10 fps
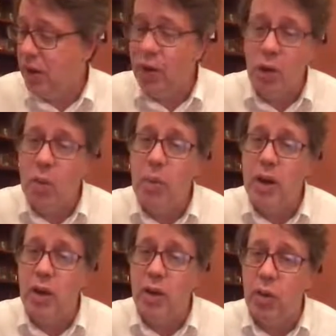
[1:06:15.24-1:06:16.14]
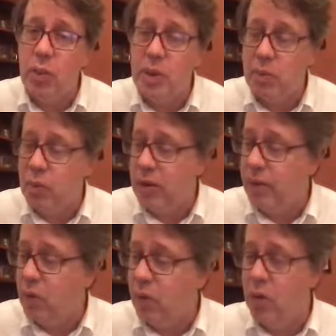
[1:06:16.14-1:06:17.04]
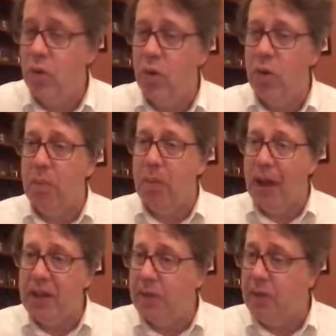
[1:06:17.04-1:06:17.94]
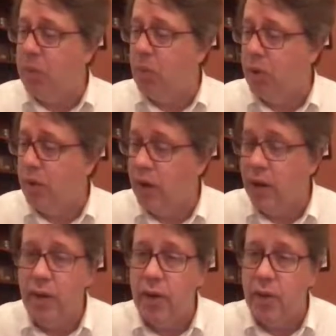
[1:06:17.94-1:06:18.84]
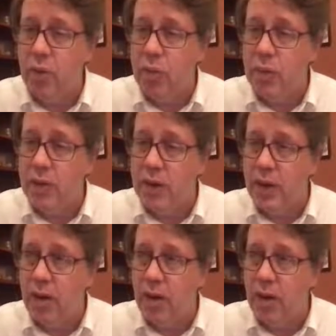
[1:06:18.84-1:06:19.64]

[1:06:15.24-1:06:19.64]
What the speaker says: enumerating the groups up to a given order, there are a massive number of groups that